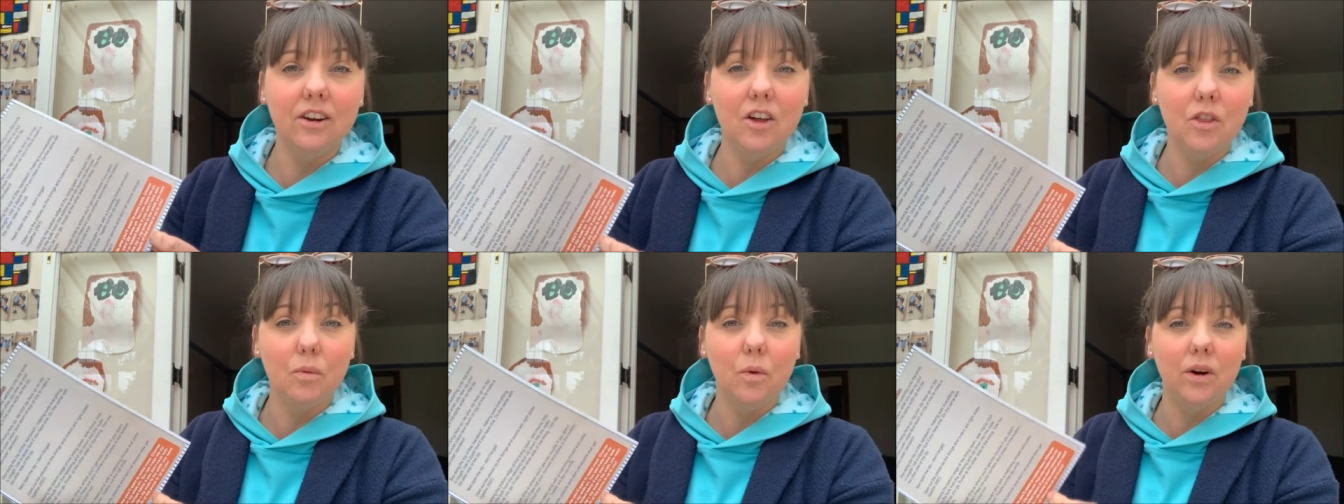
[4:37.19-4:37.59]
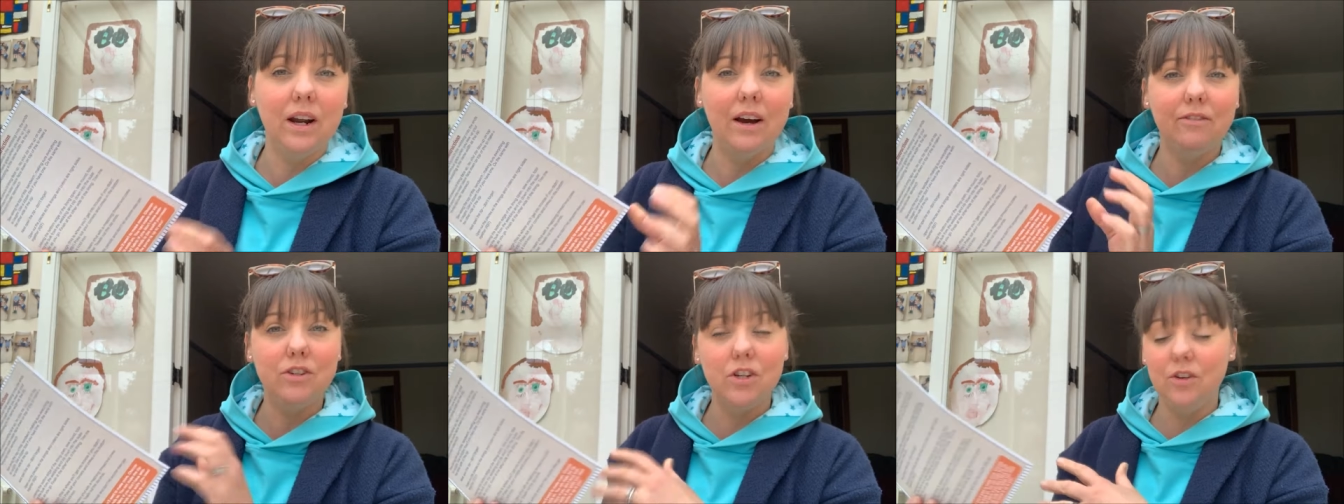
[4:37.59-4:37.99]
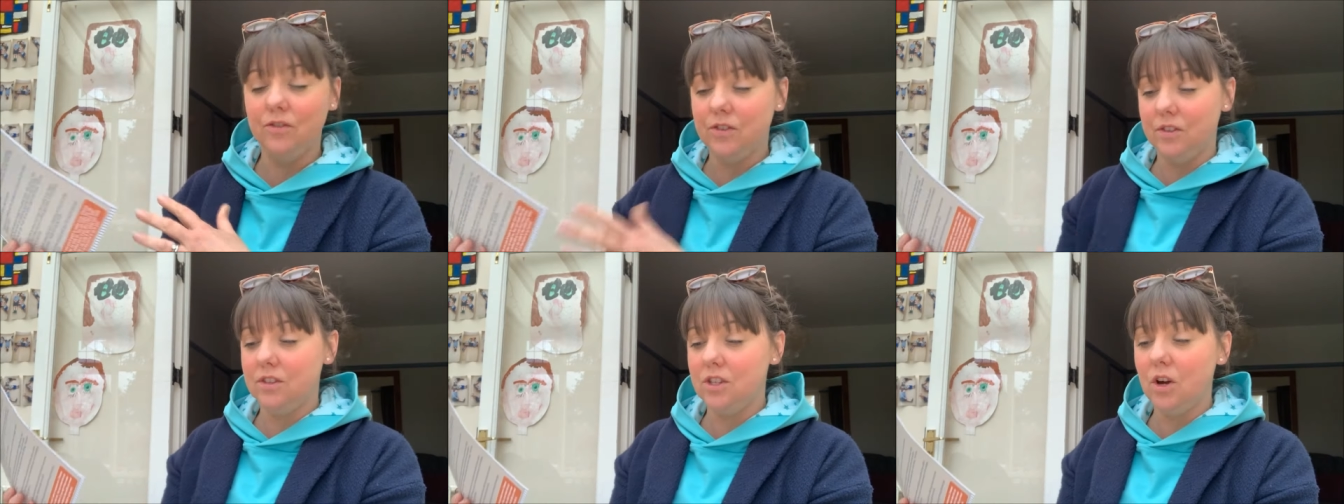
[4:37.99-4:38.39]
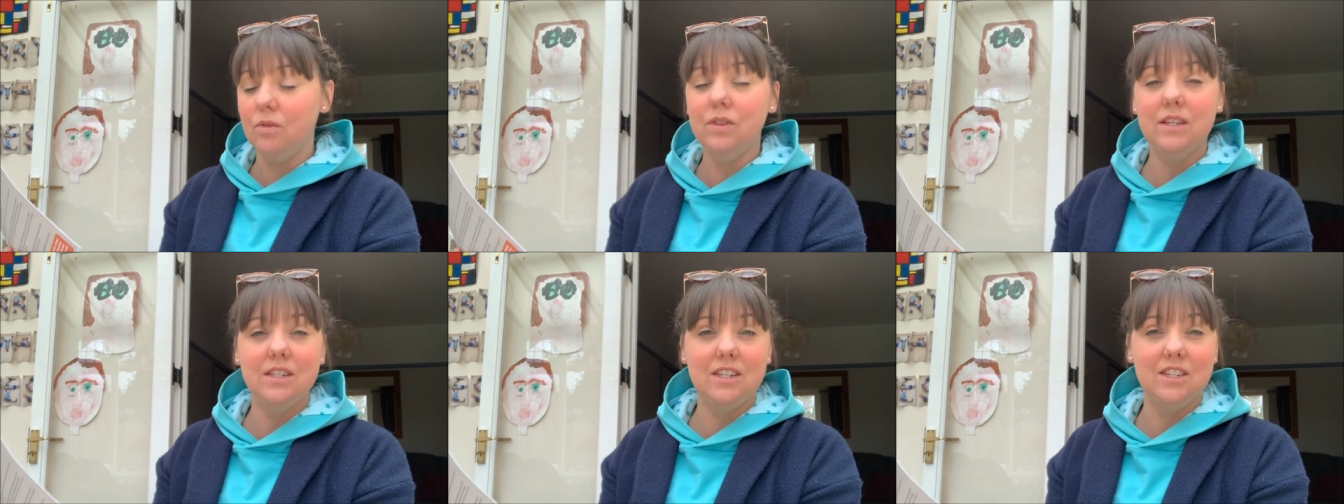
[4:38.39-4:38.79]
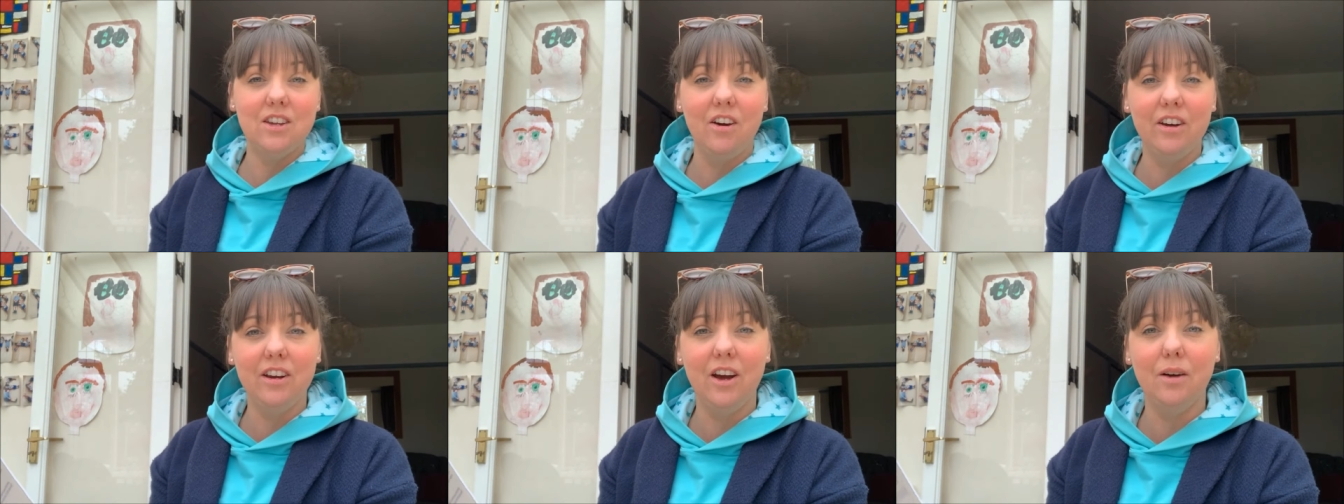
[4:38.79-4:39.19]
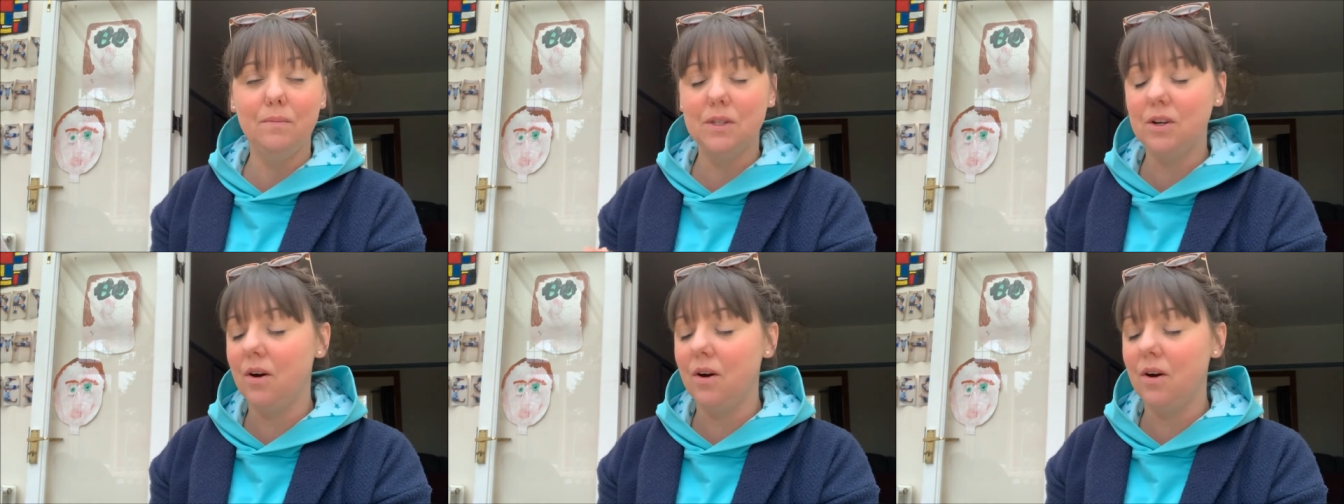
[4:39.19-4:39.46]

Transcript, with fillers: another one after you've sewn this design up.